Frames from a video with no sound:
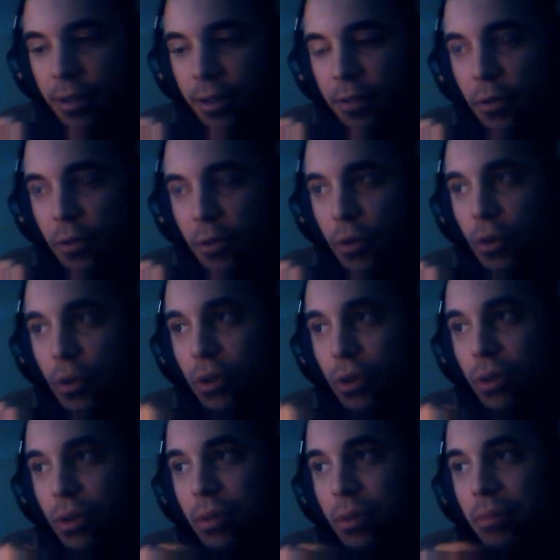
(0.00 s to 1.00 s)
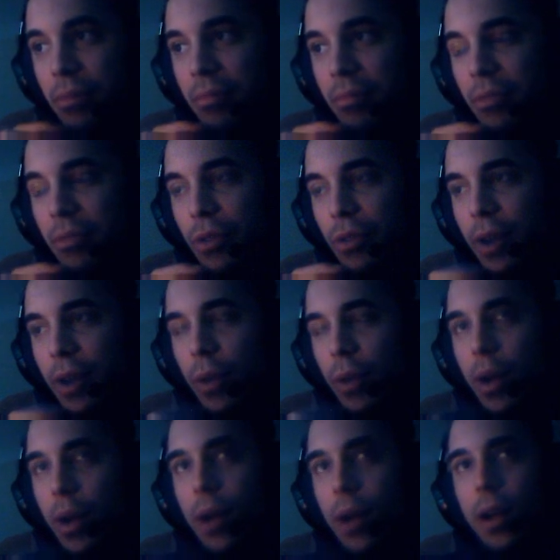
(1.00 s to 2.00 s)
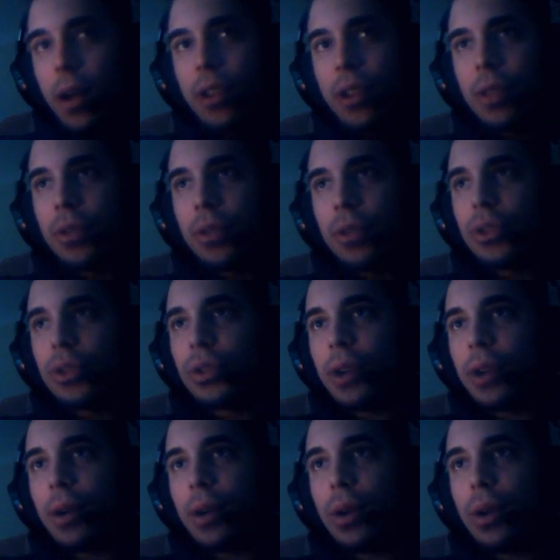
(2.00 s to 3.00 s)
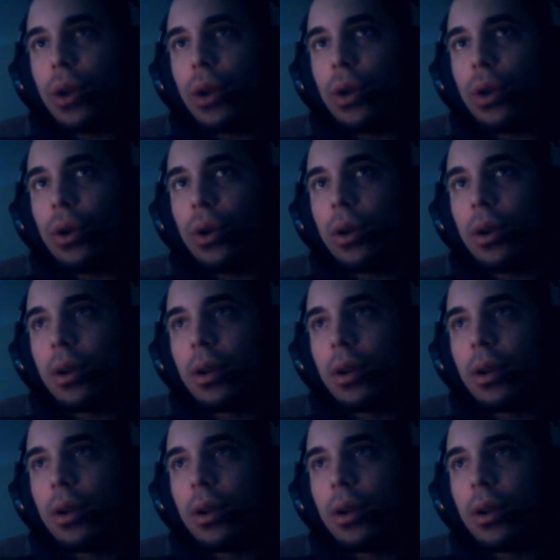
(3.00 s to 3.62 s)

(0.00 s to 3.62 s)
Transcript: for quite a while. Actually, I'm not sure how long